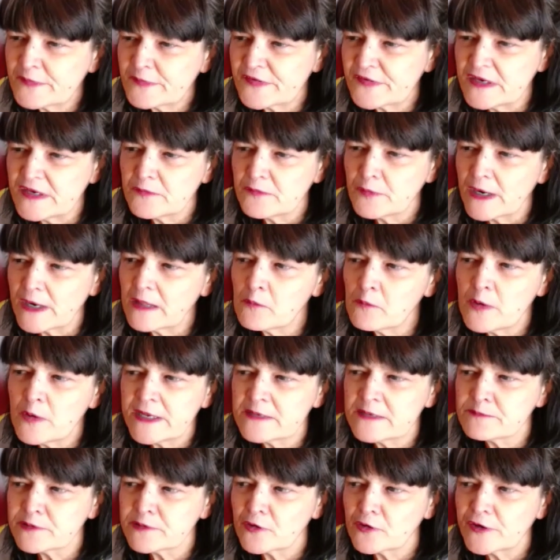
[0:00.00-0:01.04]
the Railway
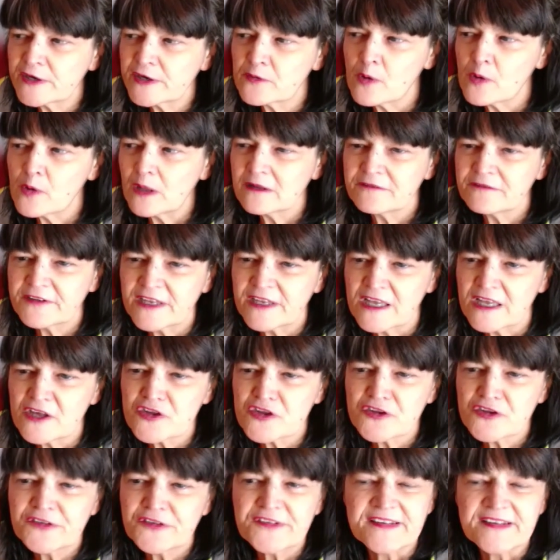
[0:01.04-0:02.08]
Employee
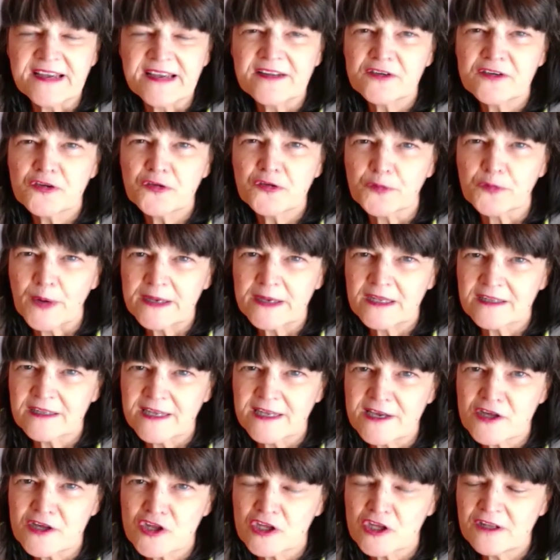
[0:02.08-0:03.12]
Qualification Standards
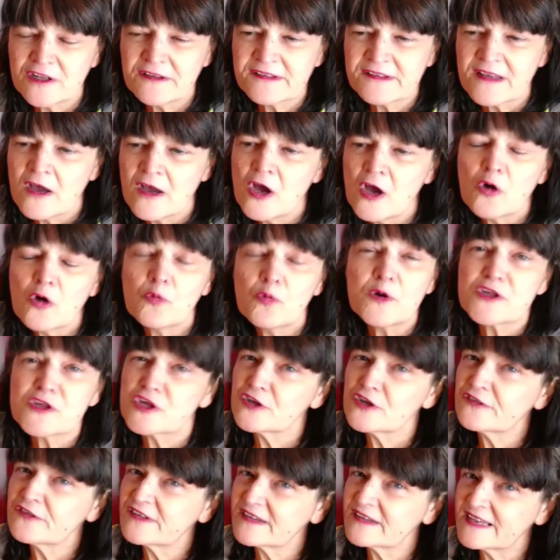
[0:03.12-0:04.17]
regulations, which
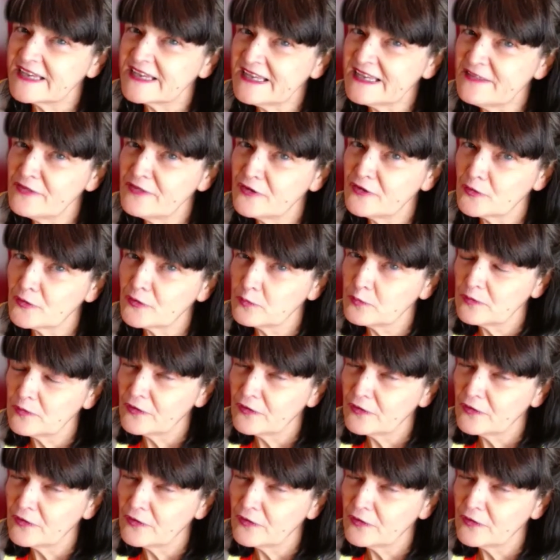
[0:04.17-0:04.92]
is again the